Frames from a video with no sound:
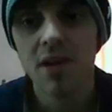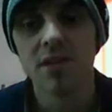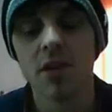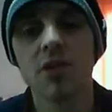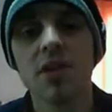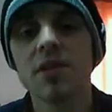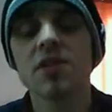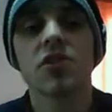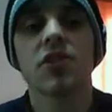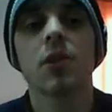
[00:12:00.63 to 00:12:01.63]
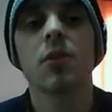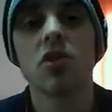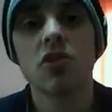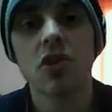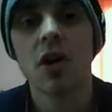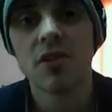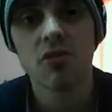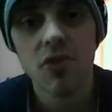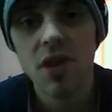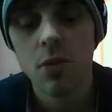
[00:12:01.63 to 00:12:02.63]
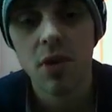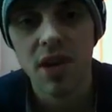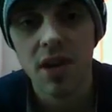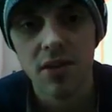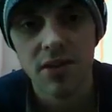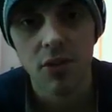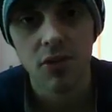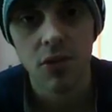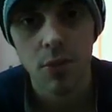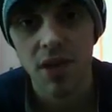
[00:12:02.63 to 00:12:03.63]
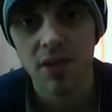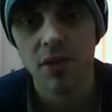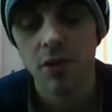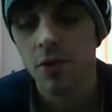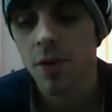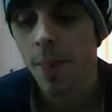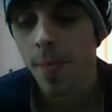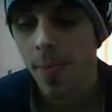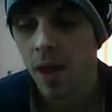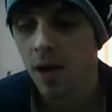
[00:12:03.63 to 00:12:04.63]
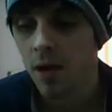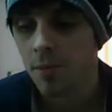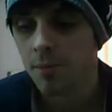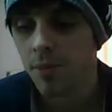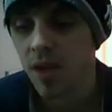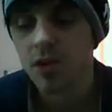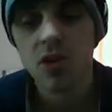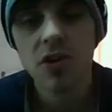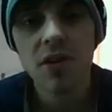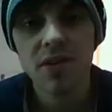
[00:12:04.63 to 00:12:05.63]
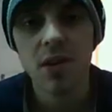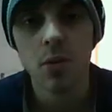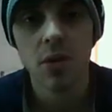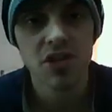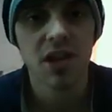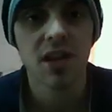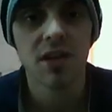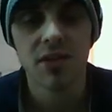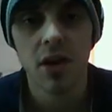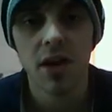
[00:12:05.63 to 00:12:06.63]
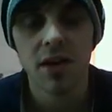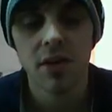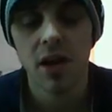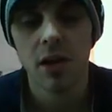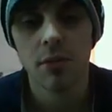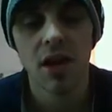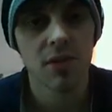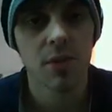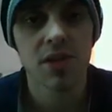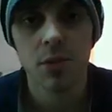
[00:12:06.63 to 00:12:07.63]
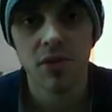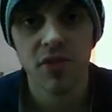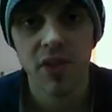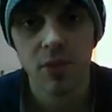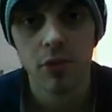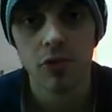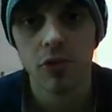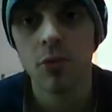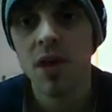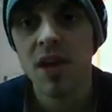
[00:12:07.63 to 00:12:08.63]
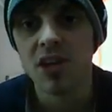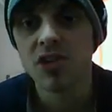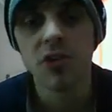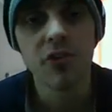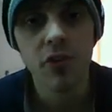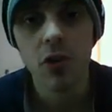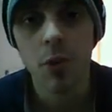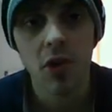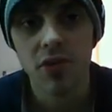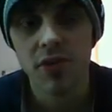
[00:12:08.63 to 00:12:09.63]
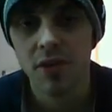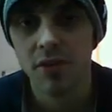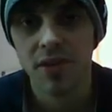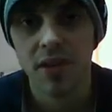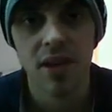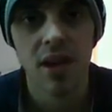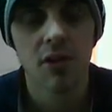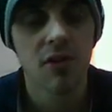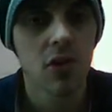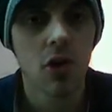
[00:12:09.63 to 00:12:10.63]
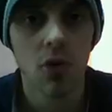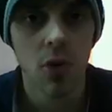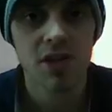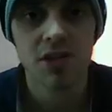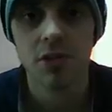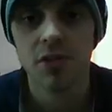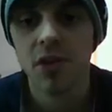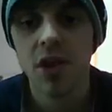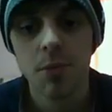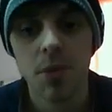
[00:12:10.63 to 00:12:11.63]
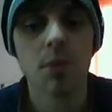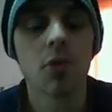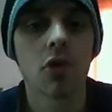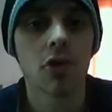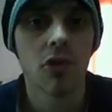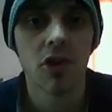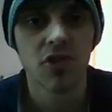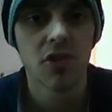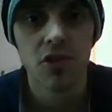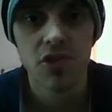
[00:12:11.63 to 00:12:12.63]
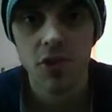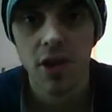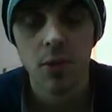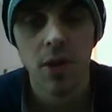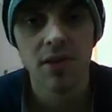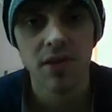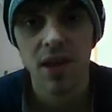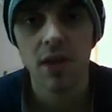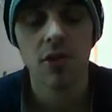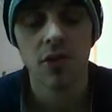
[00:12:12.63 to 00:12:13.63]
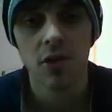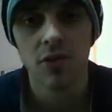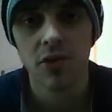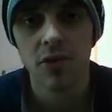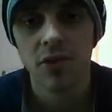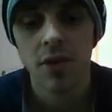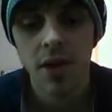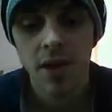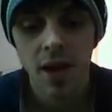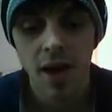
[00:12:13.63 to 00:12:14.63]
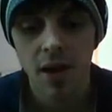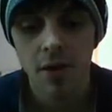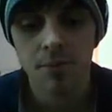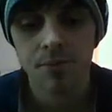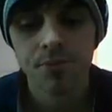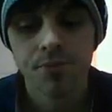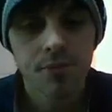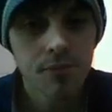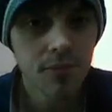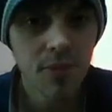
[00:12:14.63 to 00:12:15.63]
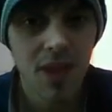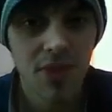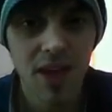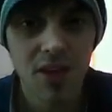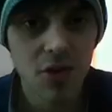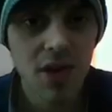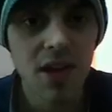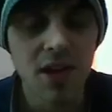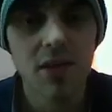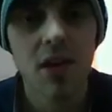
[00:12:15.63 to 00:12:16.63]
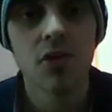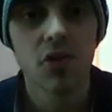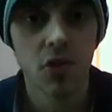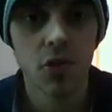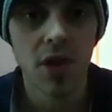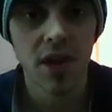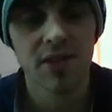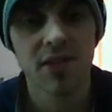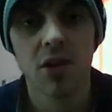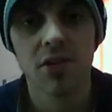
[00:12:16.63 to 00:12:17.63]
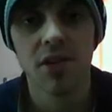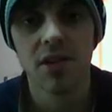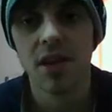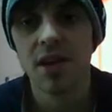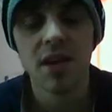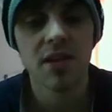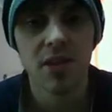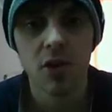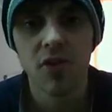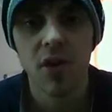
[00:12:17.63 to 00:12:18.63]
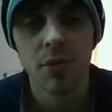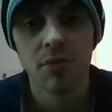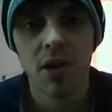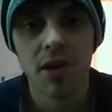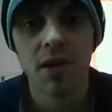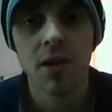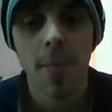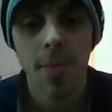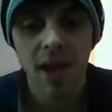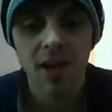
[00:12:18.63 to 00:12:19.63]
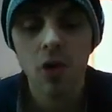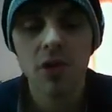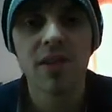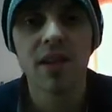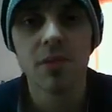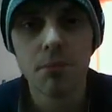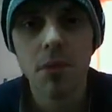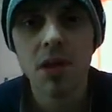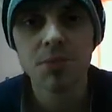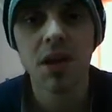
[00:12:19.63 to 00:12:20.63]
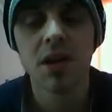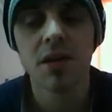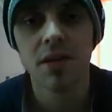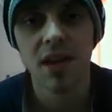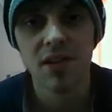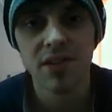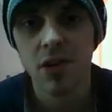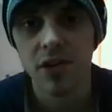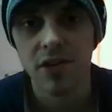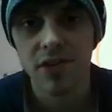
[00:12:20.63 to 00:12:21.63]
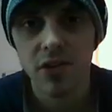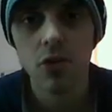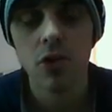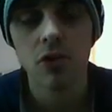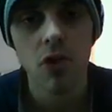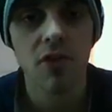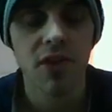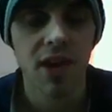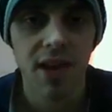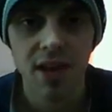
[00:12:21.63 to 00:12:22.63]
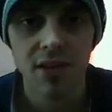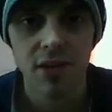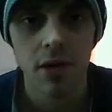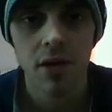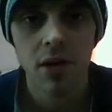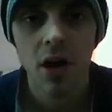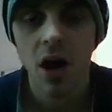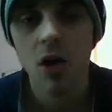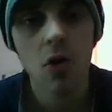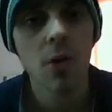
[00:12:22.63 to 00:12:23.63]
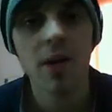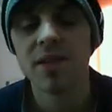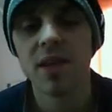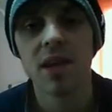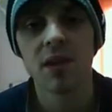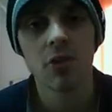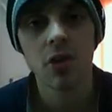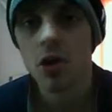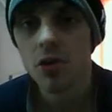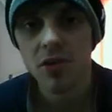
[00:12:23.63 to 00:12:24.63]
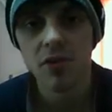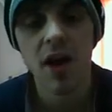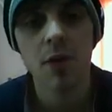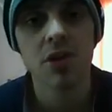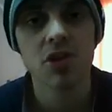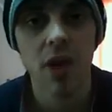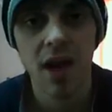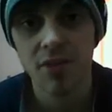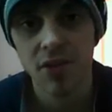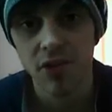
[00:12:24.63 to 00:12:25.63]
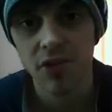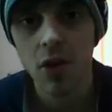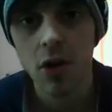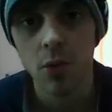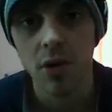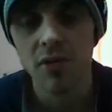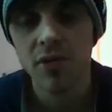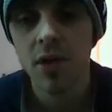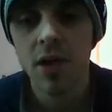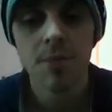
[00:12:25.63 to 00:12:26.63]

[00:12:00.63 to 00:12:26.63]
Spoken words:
So this is just something you guys really want to get yourselves committed to. And you're going to see once you get inside, like especially with a Facebook group, it's just full of positivity in there. And if you've got questions, people are going to answer you straight away to get those answers that you need to get started and get yourself up and running. And honestly, it's much better to get started sooner rather than later. I always say that regardless of how much you have to start with,